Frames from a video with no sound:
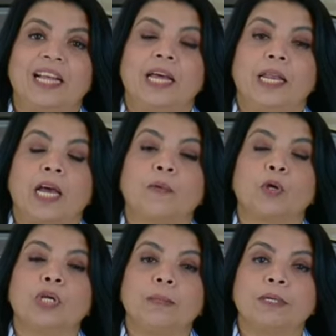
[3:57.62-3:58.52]
Now we're going
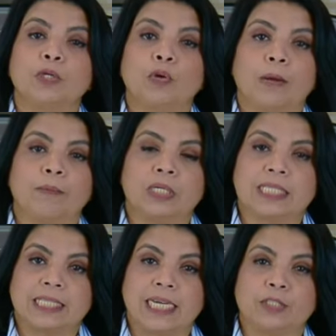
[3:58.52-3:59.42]
to keep the cucumber
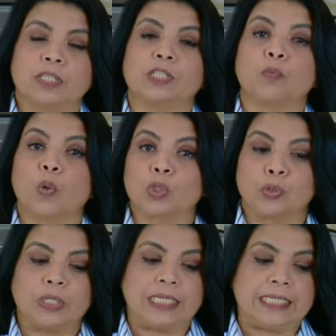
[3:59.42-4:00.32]
aside so that the water
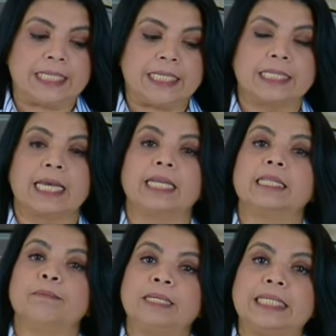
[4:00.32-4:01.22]
releases, and in the
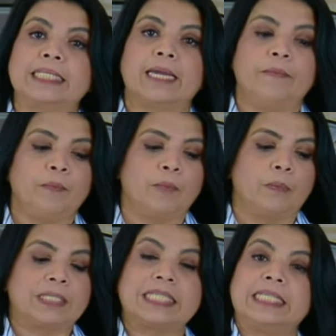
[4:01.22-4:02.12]
meantime, we
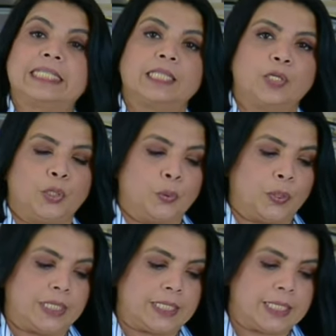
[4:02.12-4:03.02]
will season the yogurt.